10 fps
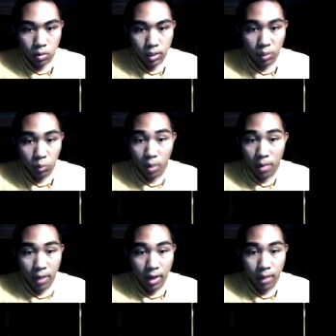He's right
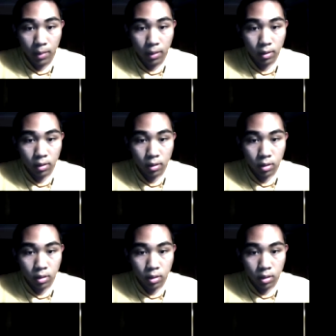behind me.
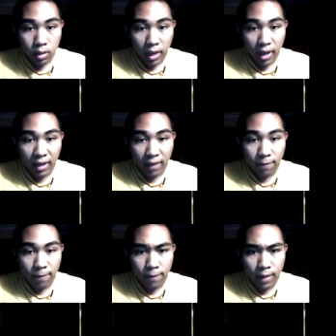I can
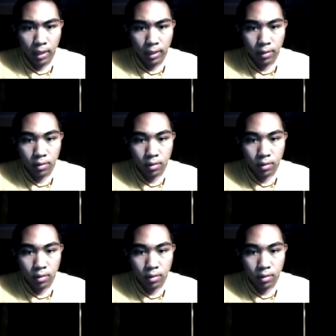feel it.